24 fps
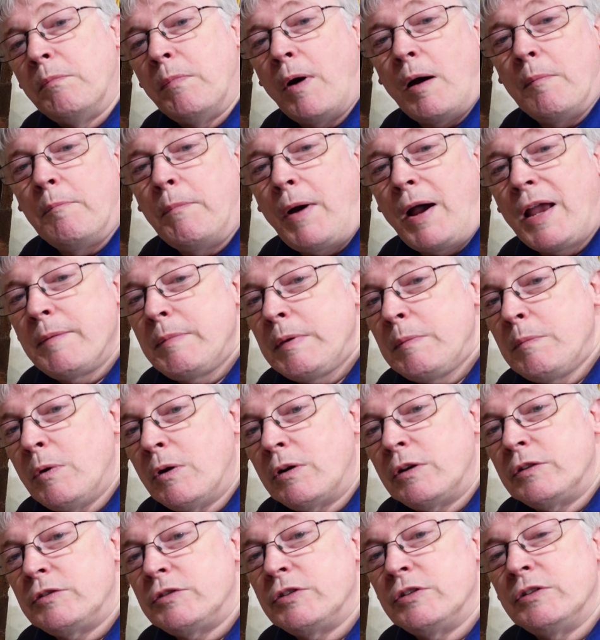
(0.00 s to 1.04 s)
a baby
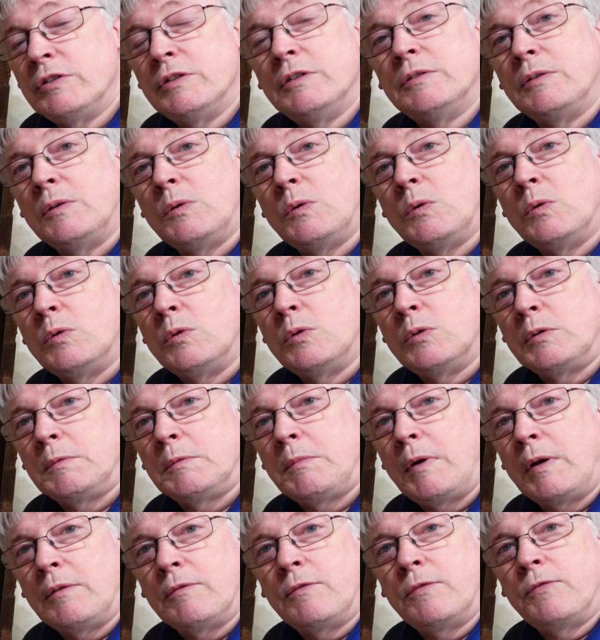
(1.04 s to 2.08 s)
monitor or
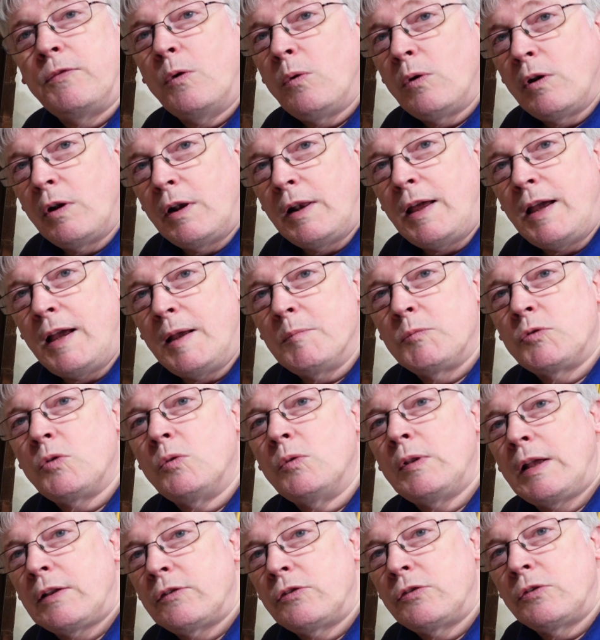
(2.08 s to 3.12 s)
fall alarms,
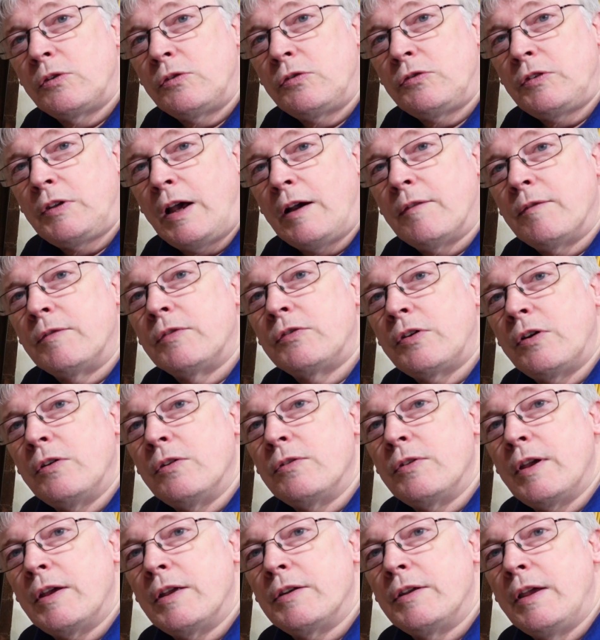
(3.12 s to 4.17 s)
all that sort of stuff, so
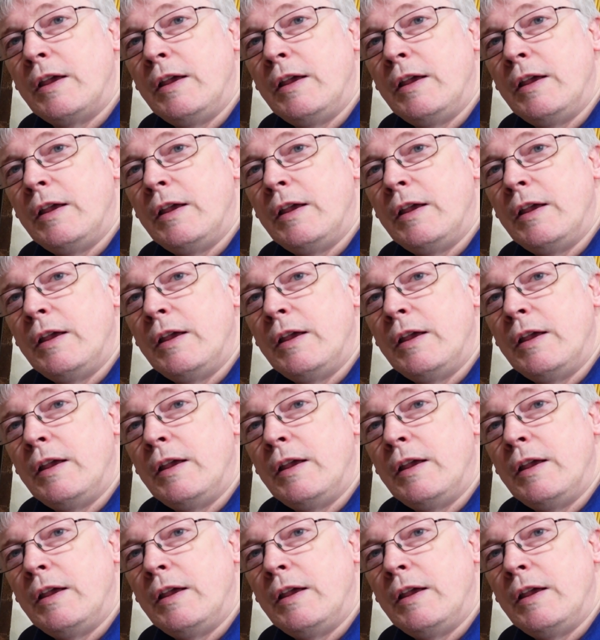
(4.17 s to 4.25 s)
that